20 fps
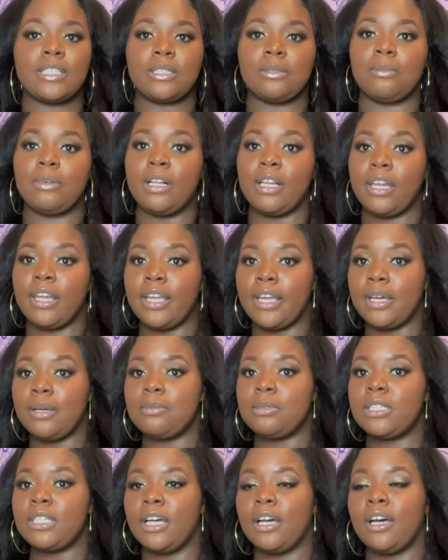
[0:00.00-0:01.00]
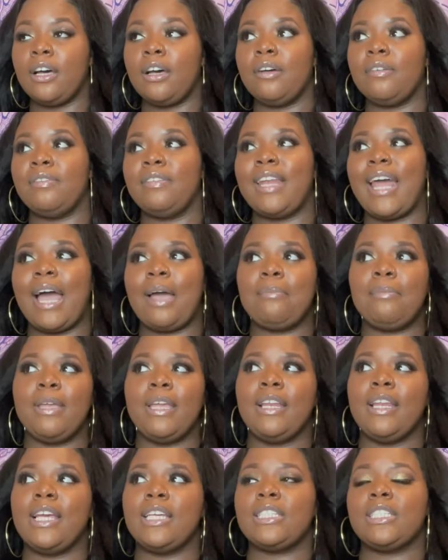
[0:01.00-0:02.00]
some clips of not me
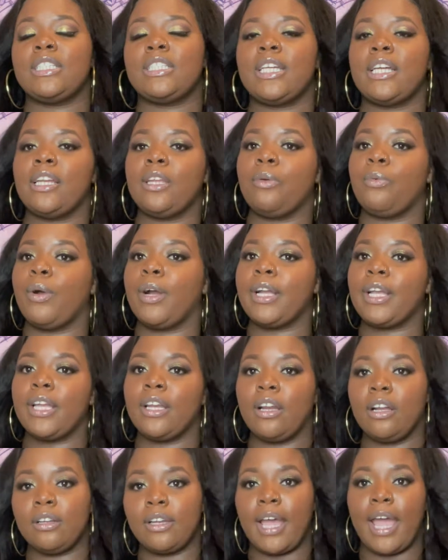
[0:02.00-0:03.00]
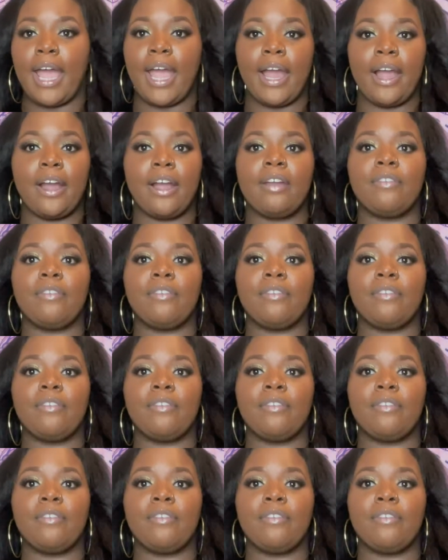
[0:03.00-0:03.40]
necessarily working on the hair.